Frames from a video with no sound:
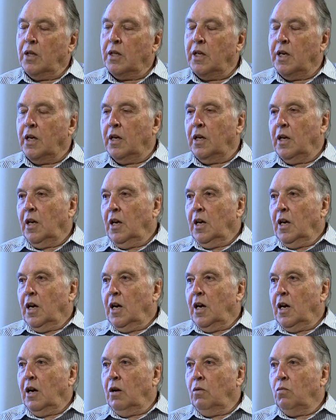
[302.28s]
I think,
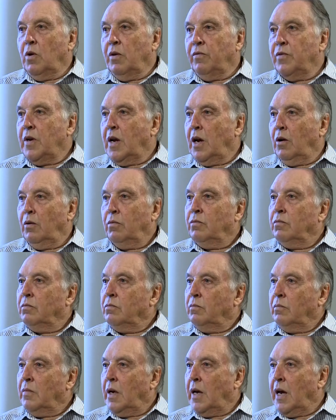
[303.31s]
we've now
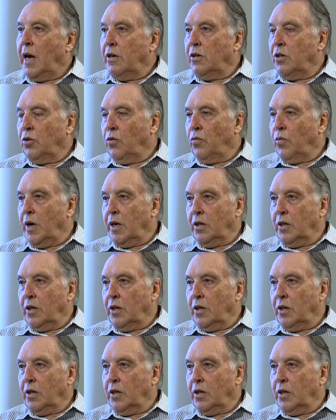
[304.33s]
handed the